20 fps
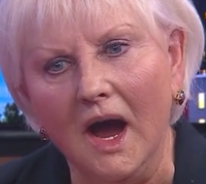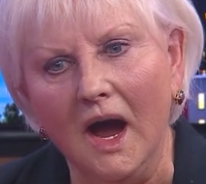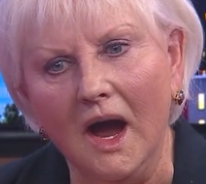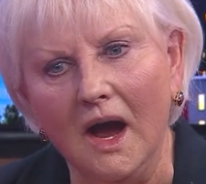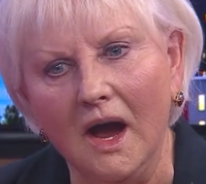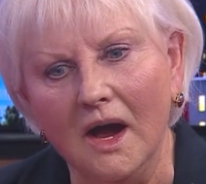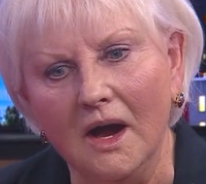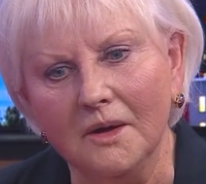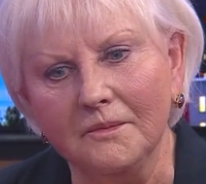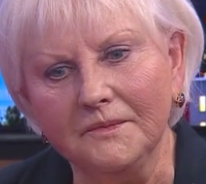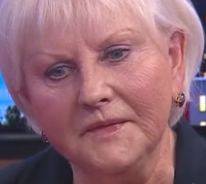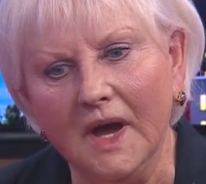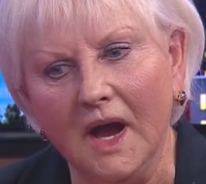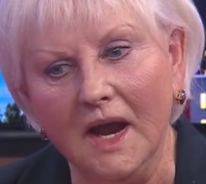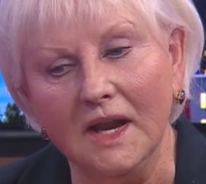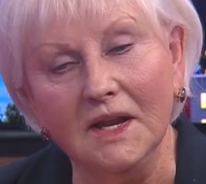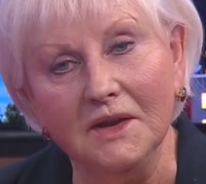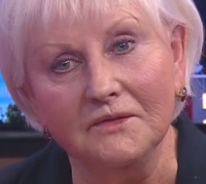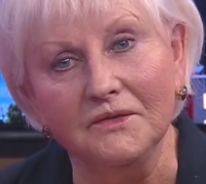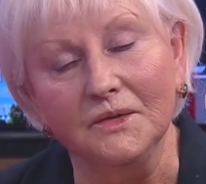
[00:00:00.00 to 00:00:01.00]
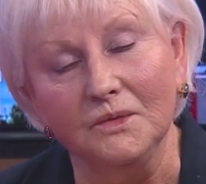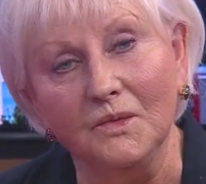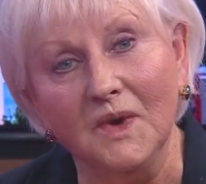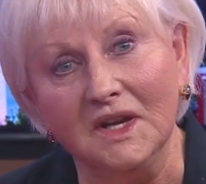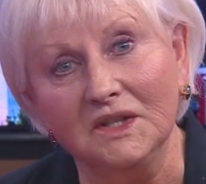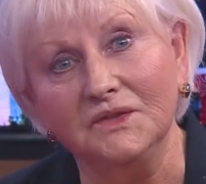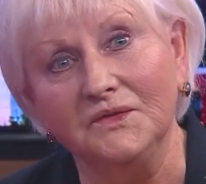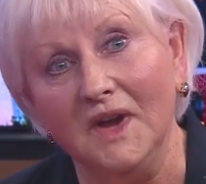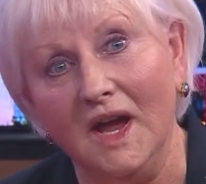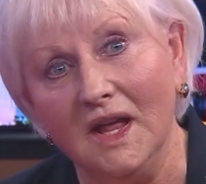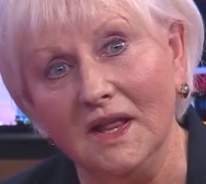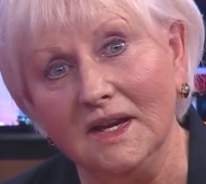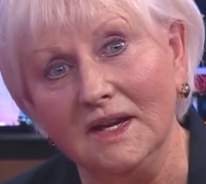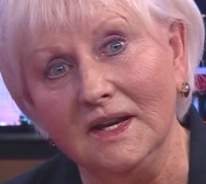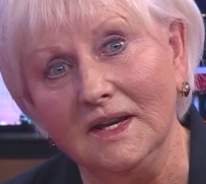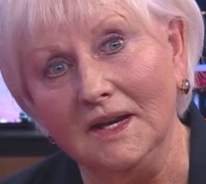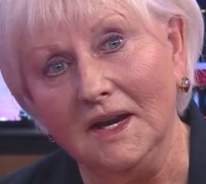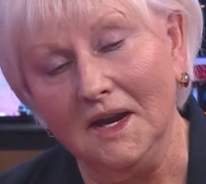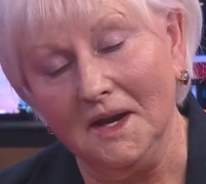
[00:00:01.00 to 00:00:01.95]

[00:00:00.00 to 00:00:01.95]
Um, I live in West Valley.